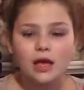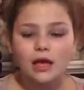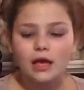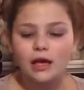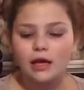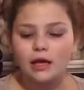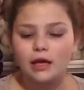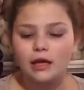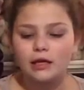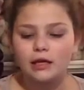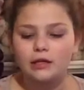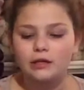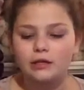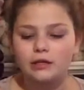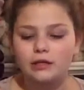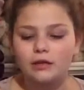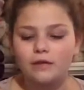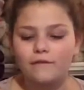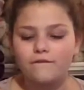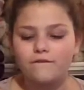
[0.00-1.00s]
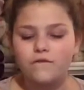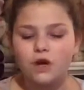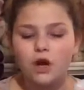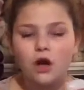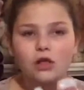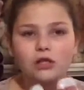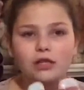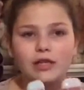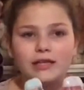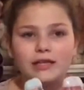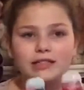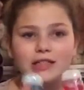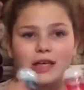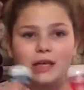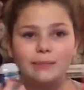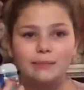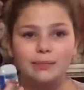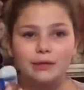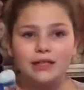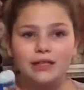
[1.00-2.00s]
and fall
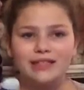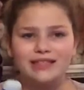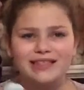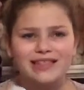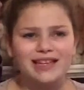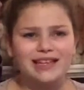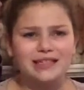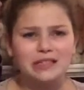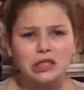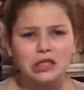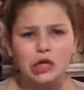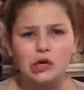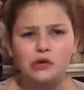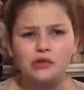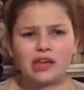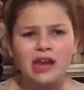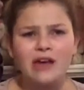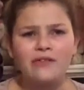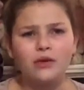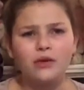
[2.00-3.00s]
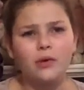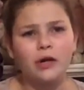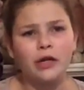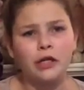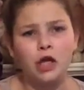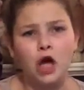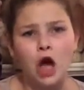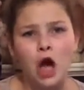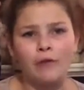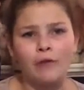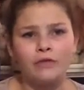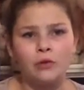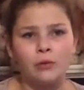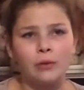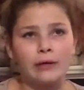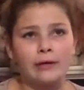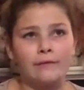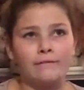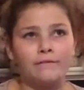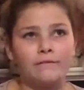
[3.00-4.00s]
lakeside breeze because you know you never want to know if you
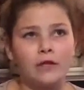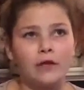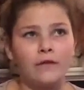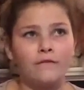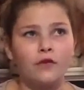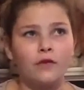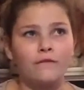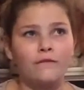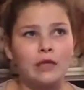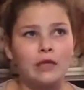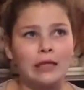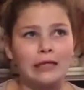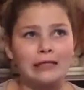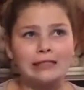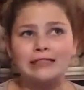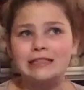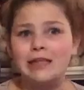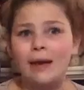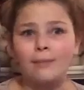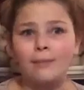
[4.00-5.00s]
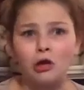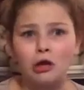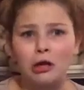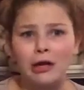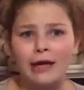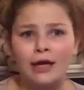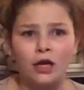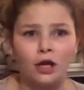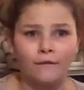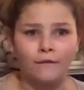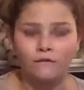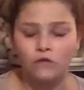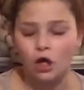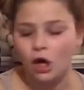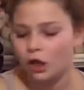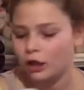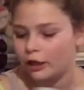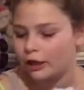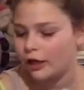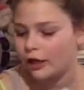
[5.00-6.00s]
want to if you're feeling summery or
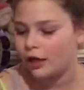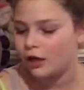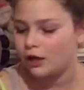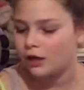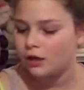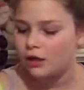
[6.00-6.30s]
fally.